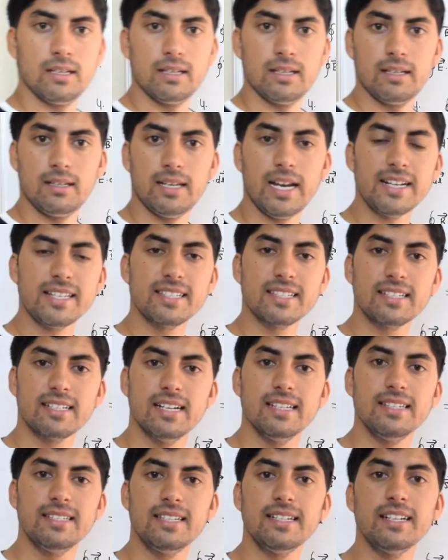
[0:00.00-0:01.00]
Let's
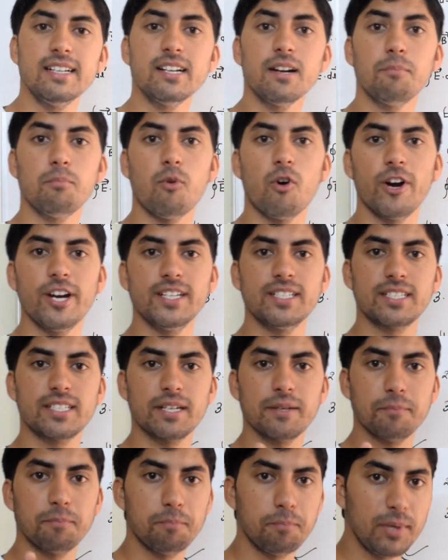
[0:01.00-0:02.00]
consider a point
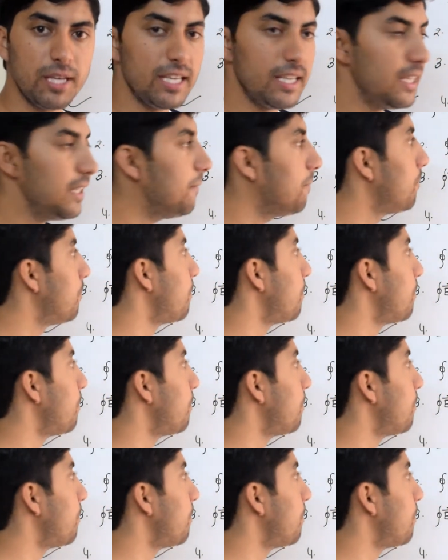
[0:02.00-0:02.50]
P